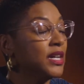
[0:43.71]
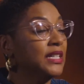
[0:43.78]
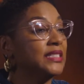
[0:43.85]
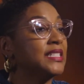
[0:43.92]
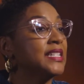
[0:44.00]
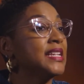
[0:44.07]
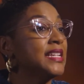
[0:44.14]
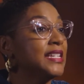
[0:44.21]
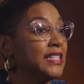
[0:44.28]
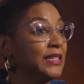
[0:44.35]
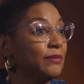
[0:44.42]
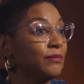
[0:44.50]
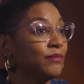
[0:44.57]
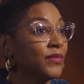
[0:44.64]
a
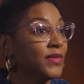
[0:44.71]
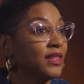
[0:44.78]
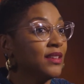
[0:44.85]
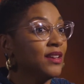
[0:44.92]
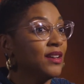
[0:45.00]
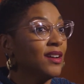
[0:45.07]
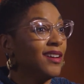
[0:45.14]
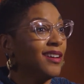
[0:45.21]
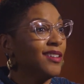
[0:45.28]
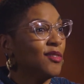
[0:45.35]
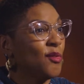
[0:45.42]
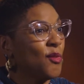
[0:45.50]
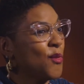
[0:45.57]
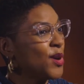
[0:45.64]
team,
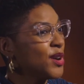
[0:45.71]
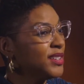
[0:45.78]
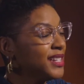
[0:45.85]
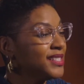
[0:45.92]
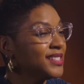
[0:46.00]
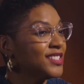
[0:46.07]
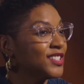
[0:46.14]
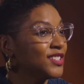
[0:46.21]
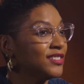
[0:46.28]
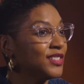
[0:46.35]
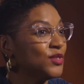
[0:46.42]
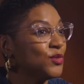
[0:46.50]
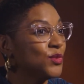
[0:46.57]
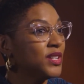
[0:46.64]
weren't
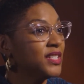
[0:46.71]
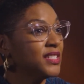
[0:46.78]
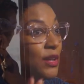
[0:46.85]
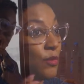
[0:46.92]
necessarily the ones